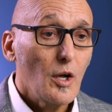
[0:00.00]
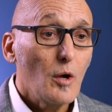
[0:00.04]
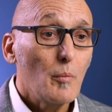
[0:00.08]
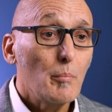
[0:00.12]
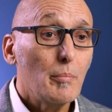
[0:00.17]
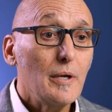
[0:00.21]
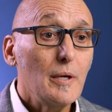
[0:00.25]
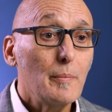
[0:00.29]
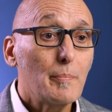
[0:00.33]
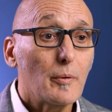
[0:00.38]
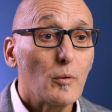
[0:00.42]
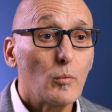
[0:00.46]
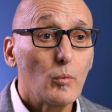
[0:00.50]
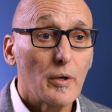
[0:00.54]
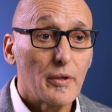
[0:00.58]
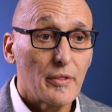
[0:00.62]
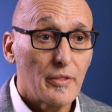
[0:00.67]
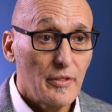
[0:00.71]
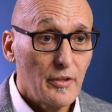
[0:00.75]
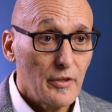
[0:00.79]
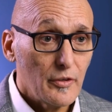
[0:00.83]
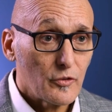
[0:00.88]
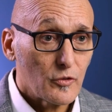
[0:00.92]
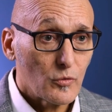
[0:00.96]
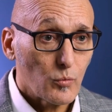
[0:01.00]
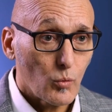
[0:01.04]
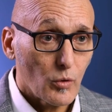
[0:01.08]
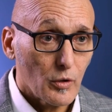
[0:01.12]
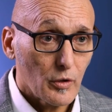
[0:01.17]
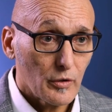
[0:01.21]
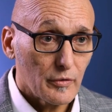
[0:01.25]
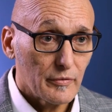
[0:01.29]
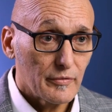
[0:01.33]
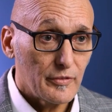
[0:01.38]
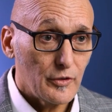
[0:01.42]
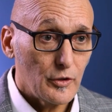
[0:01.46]
People with this
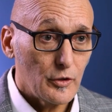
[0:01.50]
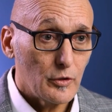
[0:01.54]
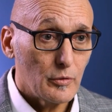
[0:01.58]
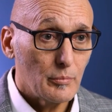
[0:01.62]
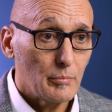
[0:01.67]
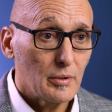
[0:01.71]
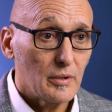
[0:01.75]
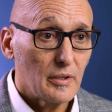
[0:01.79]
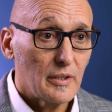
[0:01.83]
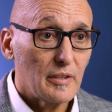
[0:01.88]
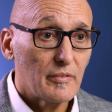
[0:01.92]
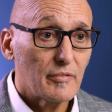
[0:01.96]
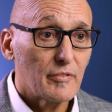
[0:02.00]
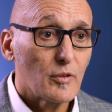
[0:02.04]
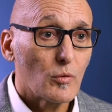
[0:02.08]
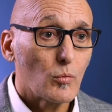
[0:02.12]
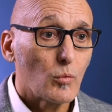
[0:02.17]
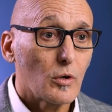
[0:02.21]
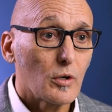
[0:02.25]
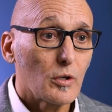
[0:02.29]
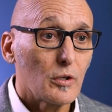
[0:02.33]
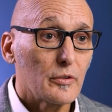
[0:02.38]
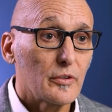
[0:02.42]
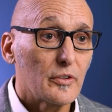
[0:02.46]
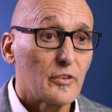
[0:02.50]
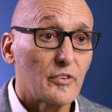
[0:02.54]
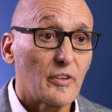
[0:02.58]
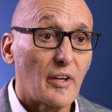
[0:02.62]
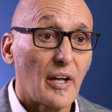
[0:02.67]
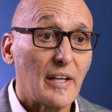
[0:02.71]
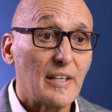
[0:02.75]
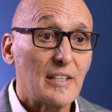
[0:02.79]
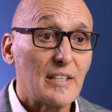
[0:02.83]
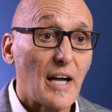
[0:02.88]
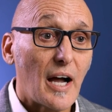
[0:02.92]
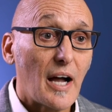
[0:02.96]
worldview believe the world is
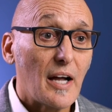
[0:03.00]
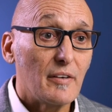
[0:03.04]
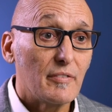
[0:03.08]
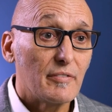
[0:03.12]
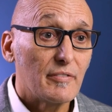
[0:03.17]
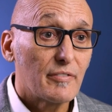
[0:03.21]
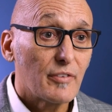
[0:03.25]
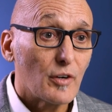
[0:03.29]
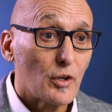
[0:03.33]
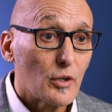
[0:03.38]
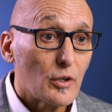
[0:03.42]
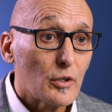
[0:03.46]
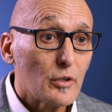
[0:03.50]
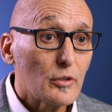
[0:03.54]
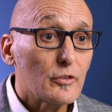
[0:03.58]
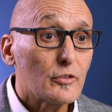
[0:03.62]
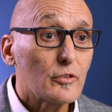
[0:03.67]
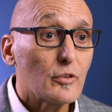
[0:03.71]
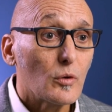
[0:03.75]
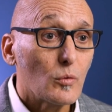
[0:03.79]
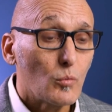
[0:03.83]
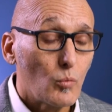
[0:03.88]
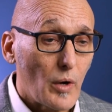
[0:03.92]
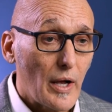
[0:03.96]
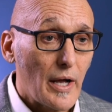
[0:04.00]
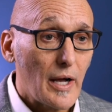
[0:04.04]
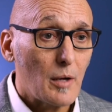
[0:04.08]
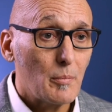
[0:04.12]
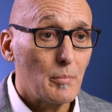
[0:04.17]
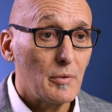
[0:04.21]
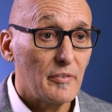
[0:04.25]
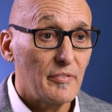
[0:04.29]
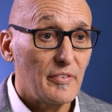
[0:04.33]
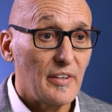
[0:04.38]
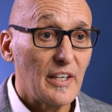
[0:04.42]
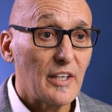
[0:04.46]
a diverse
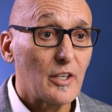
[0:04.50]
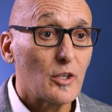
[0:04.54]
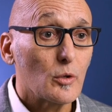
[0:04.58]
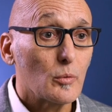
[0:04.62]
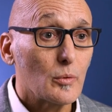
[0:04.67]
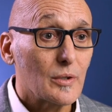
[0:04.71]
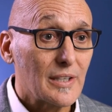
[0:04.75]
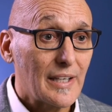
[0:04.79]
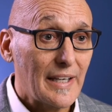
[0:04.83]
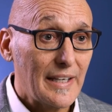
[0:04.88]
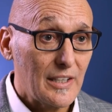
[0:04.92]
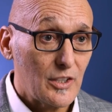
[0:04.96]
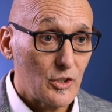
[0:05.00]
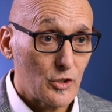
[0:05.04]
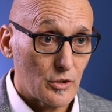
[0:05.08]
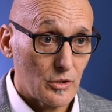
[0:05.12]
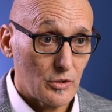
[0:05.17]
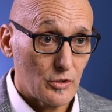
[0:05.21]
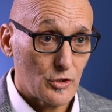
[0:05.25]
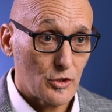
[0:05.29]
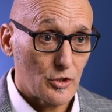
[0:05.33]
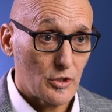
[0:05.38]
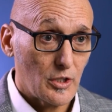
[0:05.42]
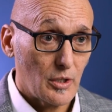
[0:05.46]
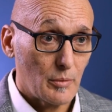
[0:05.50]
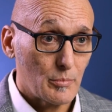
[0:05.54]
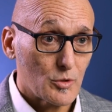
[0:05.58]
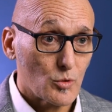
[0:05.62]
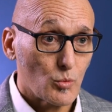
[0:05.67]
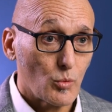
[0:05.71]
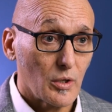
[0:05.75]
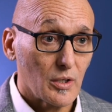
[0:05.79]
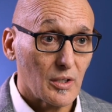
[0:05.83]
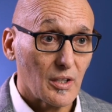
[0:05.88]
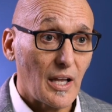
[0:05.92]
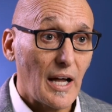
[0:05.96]
web of interrelationships
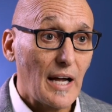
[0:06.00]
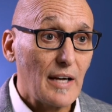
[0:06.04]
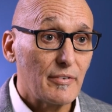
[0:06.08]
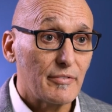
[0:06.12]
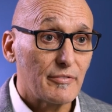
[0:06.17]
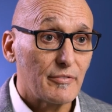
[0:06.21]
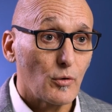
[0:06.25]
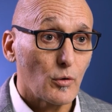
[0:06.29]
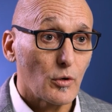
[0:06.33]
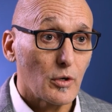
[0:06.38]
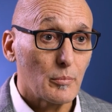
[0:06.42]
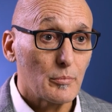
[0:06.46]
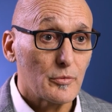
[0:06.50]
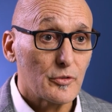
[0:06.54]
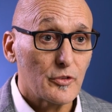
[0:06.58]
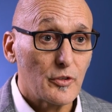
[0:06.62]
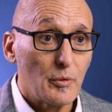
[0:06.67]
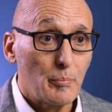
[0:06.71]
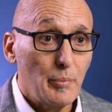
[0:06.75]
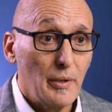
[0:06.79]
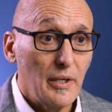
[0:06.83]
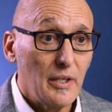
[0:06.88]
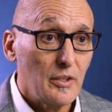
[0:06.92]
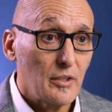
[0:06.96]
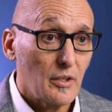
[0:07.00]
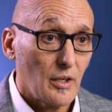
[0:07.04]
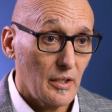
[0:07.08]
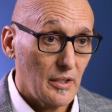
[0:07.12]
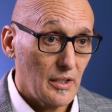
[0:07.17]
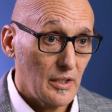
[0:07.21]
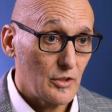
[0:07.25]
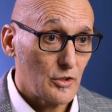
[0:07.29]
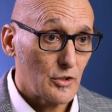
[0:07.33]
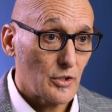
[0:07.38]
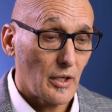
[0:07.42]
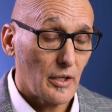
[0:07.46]
where life forms depend on
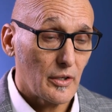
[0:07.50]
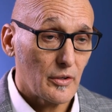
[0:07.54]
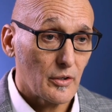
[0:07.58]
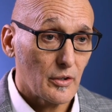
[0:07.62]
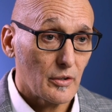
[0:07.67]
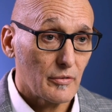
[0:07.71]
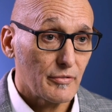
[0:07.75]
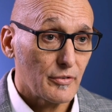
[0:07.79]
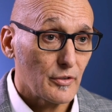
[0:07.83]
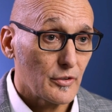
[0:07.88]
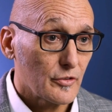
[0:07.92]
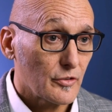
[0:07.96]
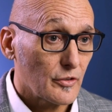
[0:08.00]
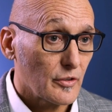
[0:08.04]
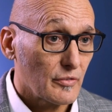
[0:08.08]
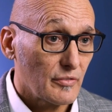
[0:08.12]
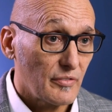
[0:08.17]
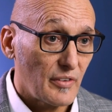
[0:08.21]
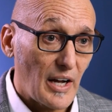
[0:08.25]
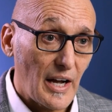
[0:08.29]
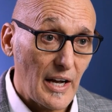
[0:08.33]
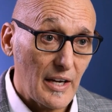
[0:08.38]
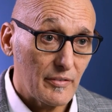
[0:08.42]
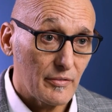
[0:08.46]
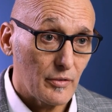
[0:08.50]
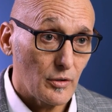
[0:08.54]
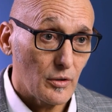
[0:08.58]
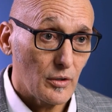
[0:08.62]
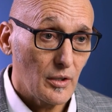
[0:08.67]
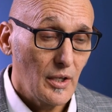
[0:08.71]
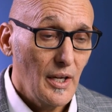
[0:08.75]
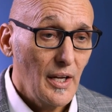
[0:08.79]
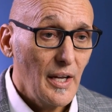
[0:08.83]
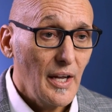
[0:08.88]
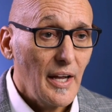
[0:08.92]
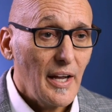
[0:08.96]
each other for
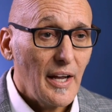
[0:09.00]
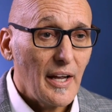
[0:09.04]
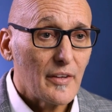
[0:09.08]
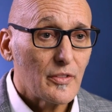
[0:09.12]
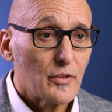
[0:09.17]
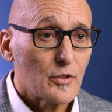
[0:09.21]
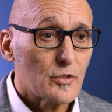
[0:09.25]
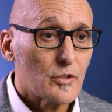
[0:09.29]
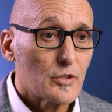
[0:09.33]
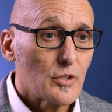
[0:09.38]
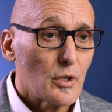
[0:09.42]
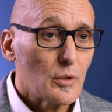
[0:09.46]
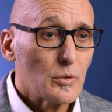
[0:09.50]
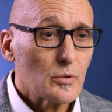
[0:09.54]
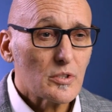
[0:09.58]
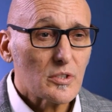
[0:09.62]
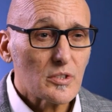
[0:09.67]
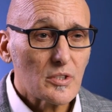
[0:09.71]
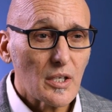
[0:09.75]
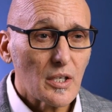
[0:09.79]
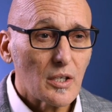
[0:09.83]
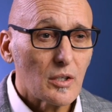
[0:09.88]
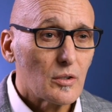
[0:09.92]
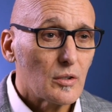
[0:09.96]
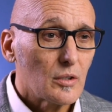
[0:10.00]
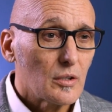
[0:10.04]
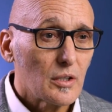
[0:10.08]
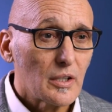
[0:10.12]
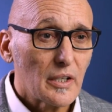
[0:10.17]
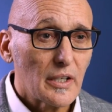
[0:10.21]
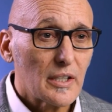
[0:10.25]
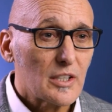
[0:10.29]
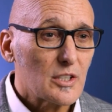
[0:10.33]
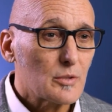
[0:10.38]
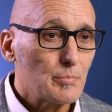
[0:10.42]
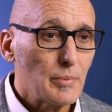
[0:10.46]
survival, and there's no single
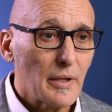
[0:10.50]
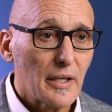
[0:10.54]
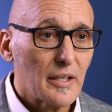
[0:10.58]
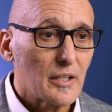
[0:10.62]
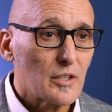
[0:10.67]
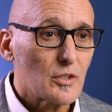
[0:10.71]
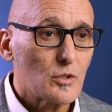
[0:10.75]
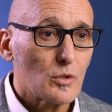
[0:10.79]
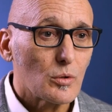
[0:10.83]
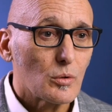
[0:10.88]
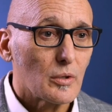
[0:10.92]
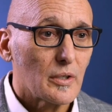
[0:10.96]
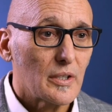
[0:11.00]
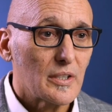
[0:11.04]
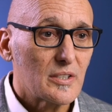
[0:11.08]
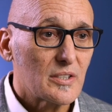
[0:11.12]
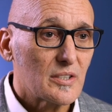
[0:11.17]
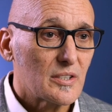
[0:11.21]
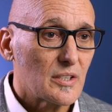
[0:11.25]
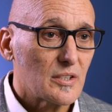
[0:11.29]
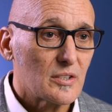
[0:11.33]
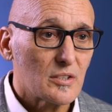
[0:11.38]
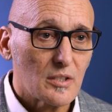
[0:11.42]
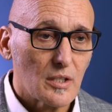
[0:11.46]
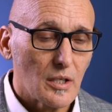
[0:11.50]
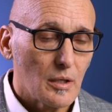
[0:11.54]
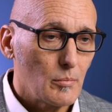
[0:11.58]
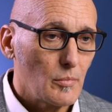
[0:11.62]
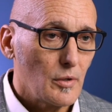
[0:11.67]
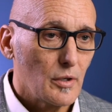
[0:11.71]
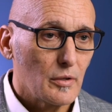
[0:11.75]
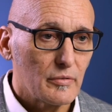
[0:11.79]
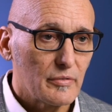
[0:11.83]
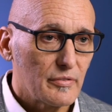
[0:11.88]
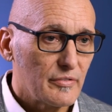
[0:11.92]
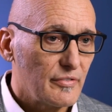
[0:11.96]
explanatory system
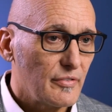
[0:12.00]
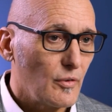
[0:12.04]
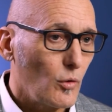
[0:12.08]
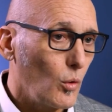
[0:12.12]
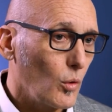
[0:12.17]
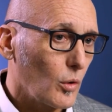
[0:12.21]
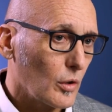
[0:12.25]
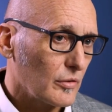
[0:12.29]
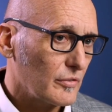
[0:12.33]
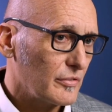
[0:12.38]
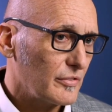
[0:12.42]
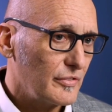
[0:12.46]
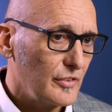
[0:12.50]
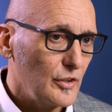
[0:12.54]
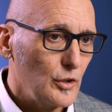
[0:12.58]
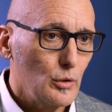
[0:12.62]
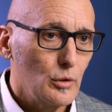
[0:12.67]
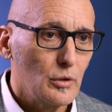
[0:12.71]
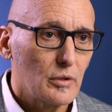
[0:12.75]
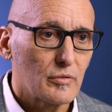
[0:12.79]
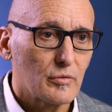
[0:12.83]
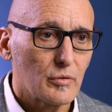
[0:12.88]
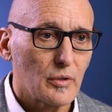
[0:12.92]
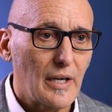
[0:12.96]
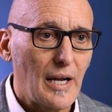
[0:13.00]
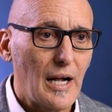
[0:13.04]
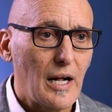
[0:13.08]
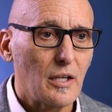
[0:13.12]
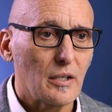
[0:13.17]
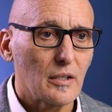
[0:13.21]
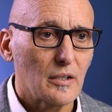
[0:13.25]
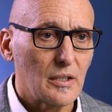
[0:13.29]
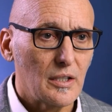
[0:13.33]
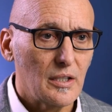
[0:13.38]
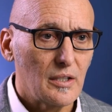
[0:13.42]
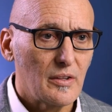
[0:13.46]
or view of
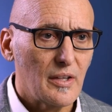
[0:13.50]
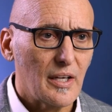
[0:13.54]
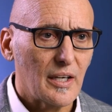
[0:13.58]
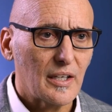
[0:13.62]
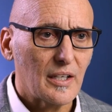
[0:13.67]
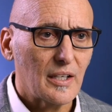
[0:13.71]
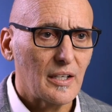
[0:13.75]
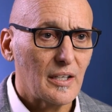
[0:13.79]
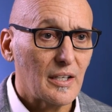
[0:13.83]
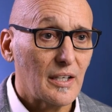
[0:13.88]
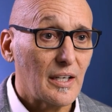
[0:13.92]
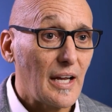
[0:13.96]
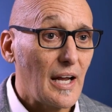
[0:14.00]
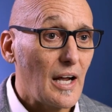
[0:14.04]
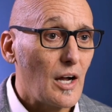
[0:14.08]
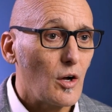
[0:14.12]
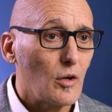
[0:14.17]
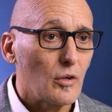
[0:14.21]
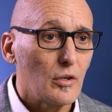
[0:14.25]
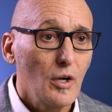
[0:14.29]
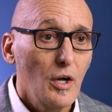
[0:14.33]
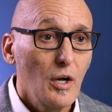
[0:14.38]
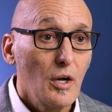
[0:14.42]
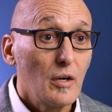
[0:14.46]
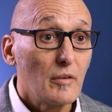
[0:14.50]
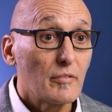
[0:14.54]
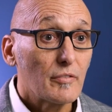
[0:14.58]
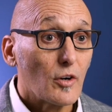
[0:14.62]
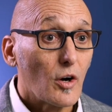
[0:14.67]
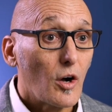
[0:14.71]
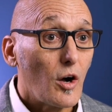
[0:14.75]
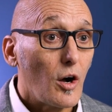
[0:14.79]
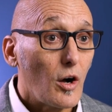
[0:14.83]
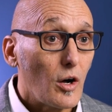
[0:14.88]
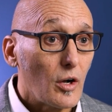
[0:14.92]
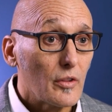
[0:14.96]
reality that can account
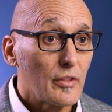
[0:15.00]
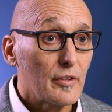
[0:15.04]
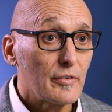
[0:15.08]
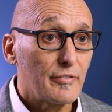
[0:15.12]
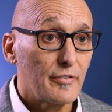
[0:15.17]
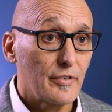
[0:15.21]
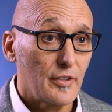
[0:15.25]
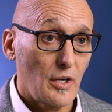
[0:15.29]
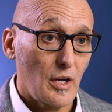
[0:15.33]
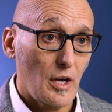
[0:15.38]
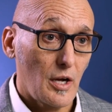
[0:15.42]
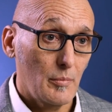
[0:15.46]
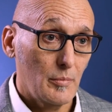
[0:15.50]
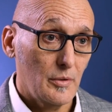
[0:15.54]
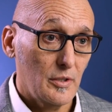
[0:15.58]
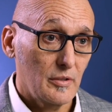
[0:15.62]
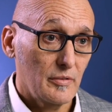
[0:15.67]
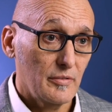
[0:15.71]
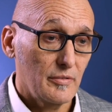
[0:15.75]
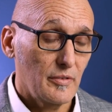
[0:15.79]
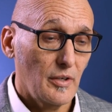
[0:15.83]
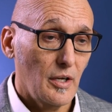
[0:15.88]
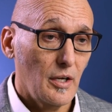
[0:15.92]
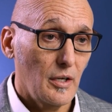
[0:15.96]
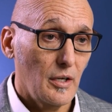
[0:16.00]
for all the phenomena